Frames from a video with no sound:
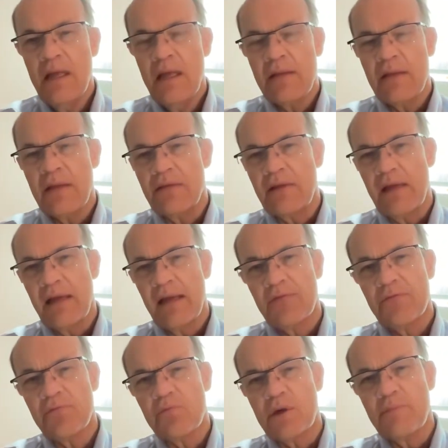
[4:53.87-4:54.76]
that they
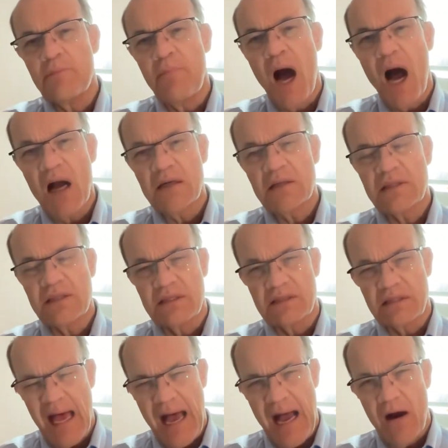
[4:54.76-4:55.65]
had 3
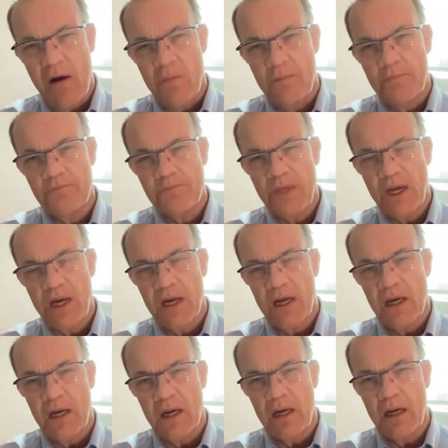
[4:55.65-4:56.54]
boxes out
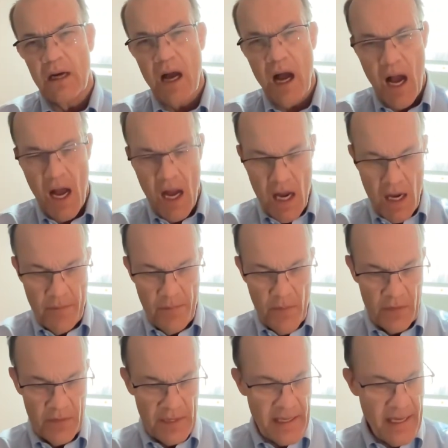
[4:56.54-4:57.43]
up
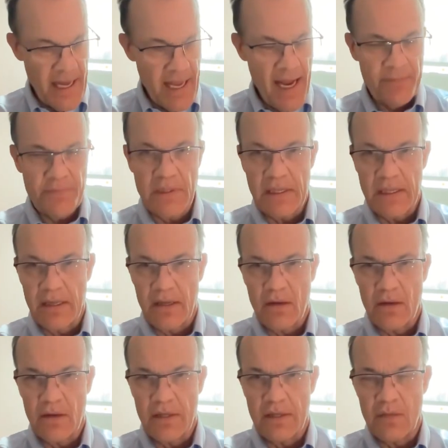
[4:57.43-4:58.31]
on the cabinet
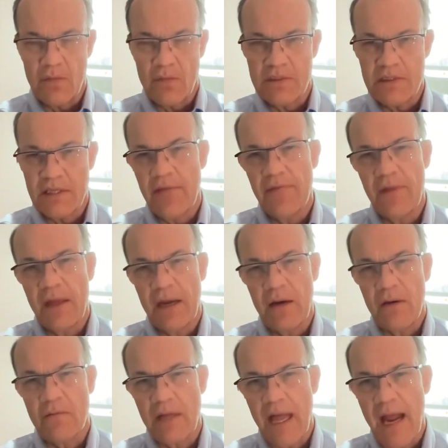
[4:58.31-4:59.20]
area, and it was in
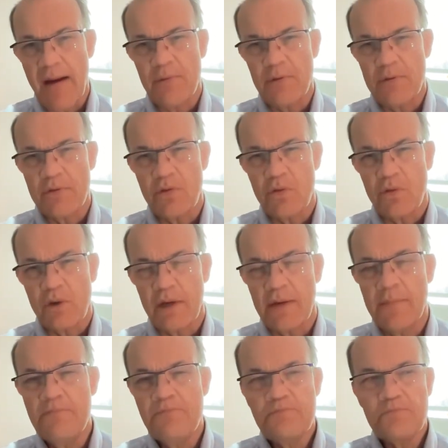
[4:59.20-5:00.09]
their
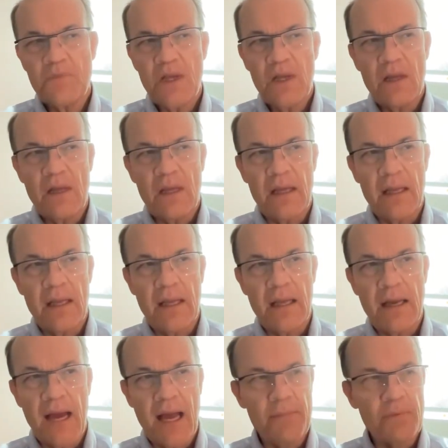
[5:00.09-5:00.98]
laboratory.
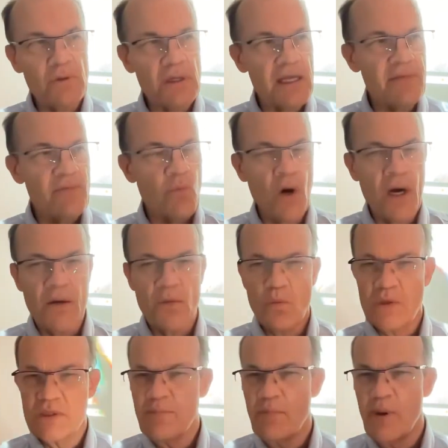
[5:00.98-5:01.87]
And I believe one was